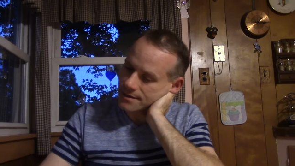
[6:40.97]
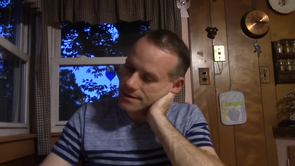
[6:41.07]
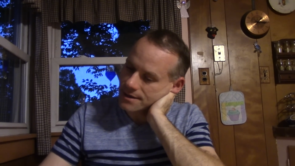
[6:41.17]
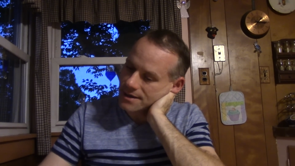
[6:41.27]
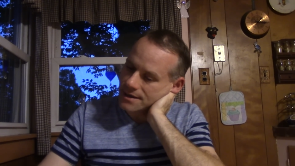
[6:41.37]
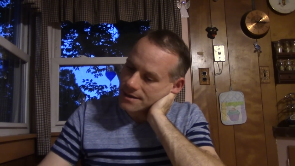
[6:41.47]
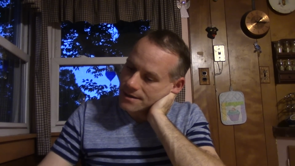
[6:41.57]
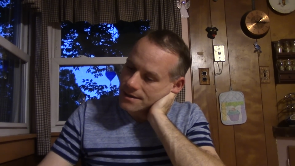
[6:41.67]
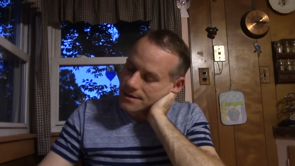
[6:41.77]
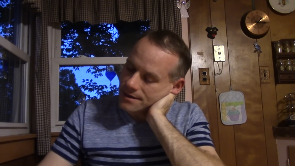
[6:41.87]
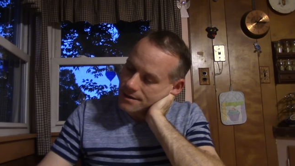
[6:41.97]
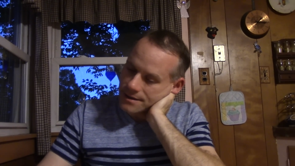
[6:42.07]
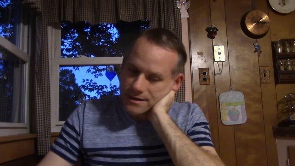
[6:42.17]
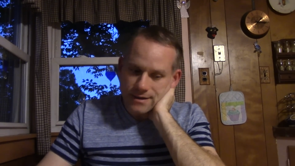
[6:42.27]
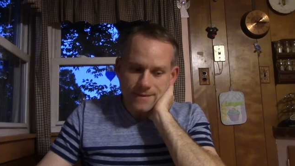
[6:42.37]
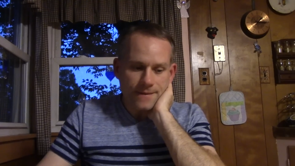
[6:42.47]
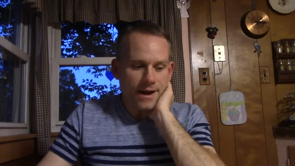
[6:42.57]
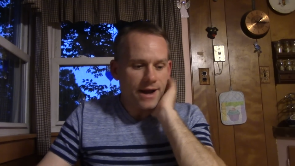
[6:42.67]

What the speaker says: [no speech]